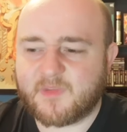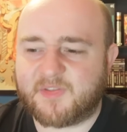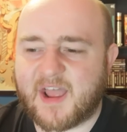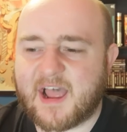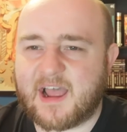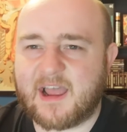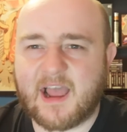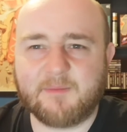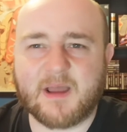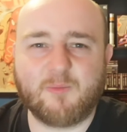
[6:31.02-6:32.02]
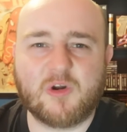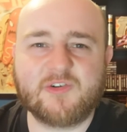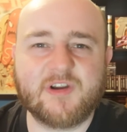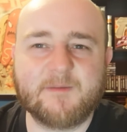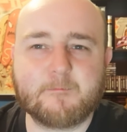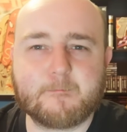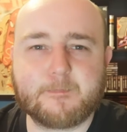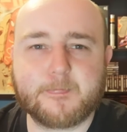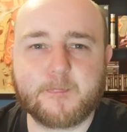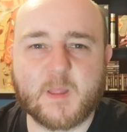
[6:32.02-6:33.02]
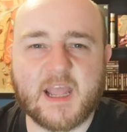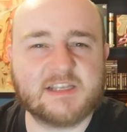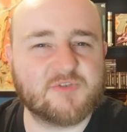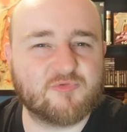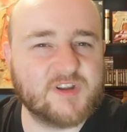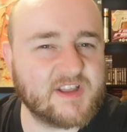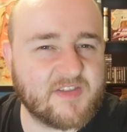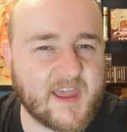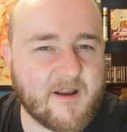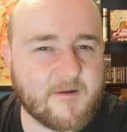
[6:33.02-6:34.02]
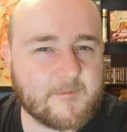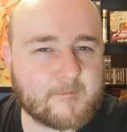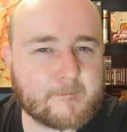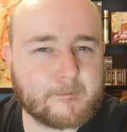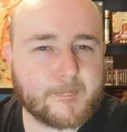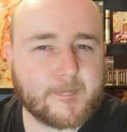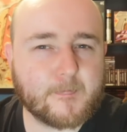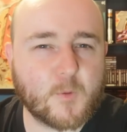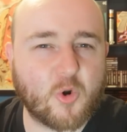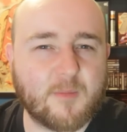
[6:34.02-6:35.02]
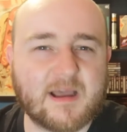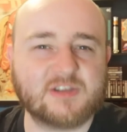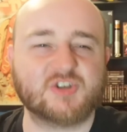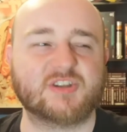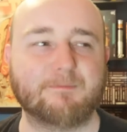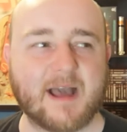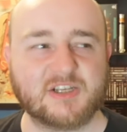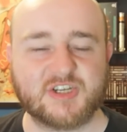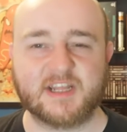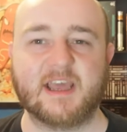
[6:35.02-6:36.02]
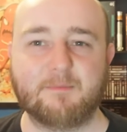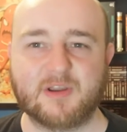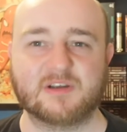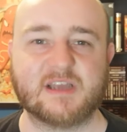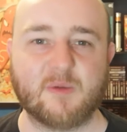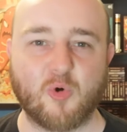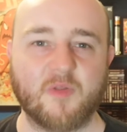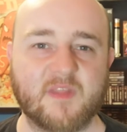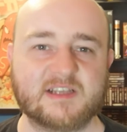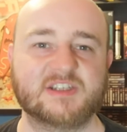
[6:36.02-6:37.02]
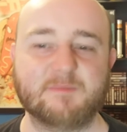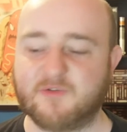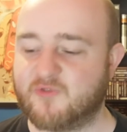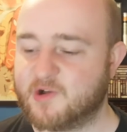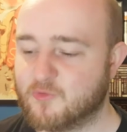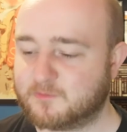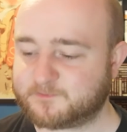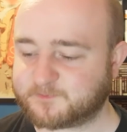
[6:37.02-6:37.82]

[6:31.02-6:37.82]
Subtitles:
that I'm wondering, is it really there? Or am I just imagining it because I want this to be real?